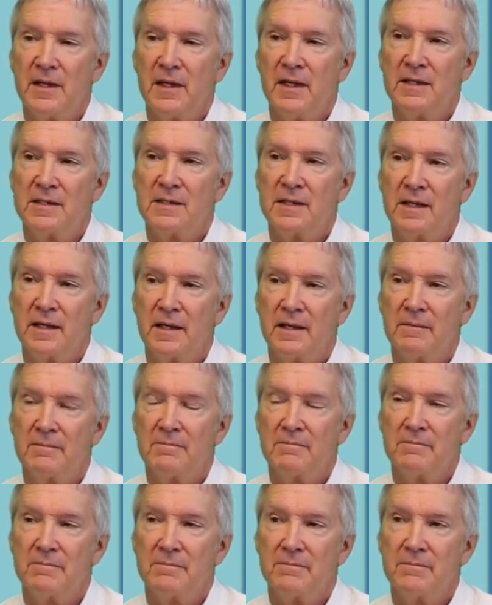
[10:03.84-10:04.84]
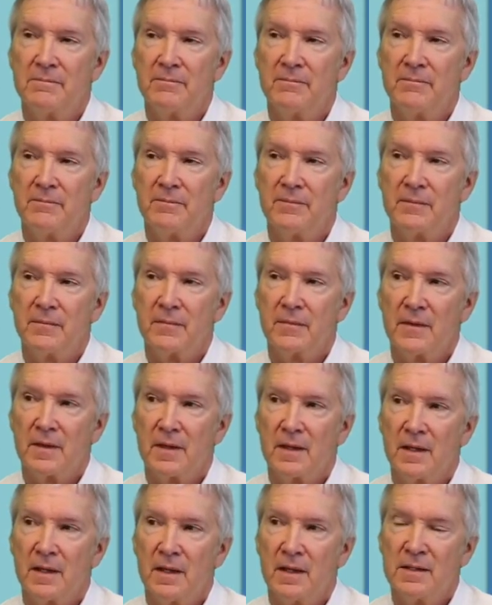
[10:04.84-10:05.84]
It's
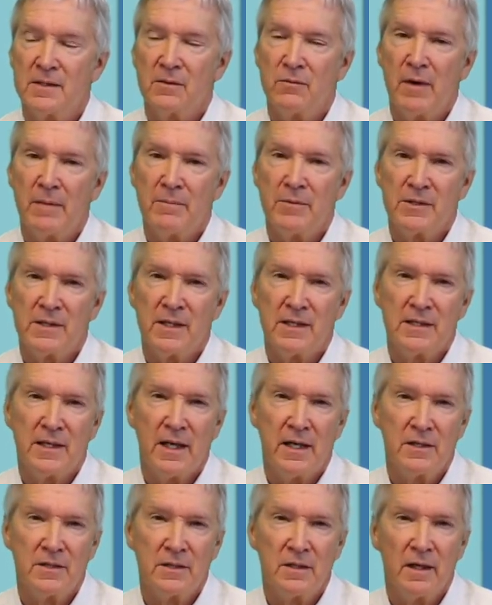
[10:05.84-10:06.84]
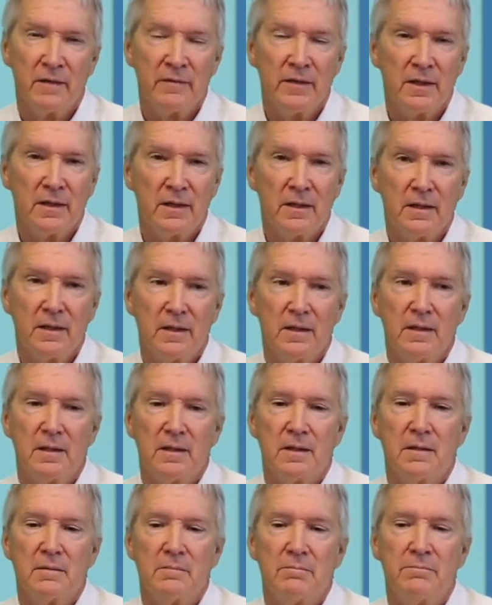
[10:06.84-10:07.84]
a representation of it,
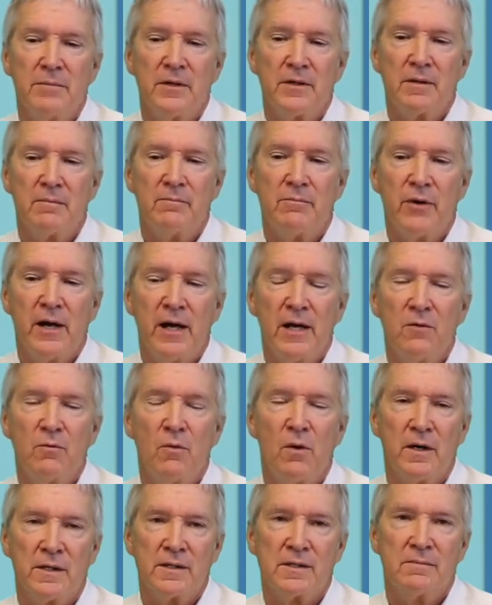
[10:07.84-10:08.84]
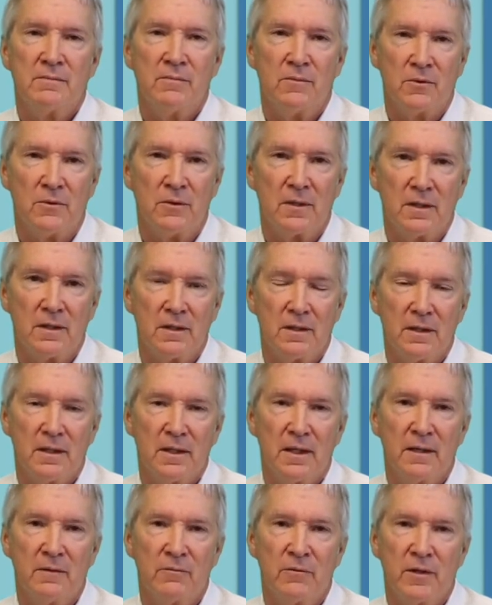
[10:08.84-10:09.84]
but the brain wants more.
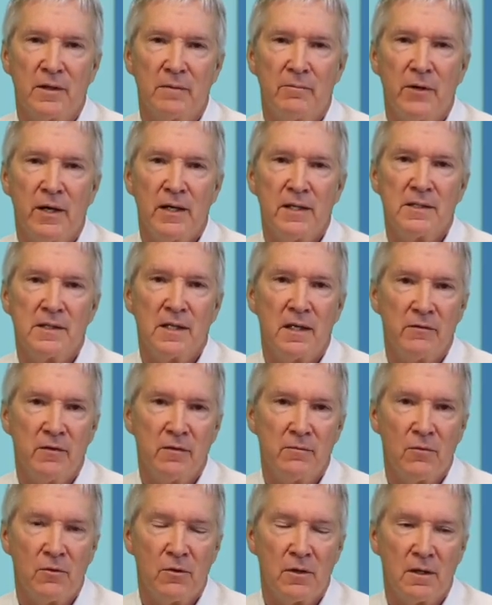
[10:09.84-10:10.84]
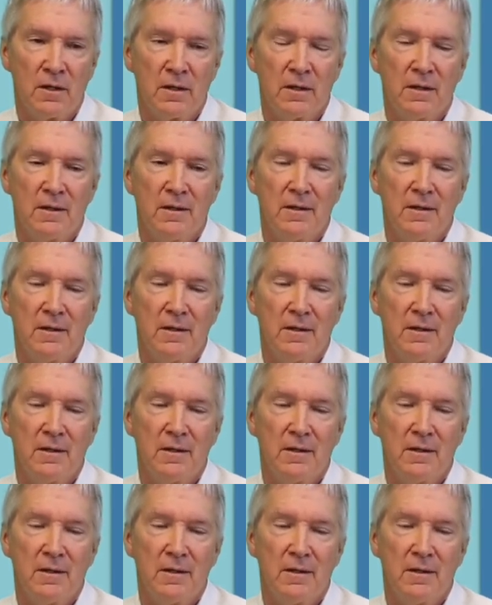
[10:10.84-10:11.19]
And when the brain's given more,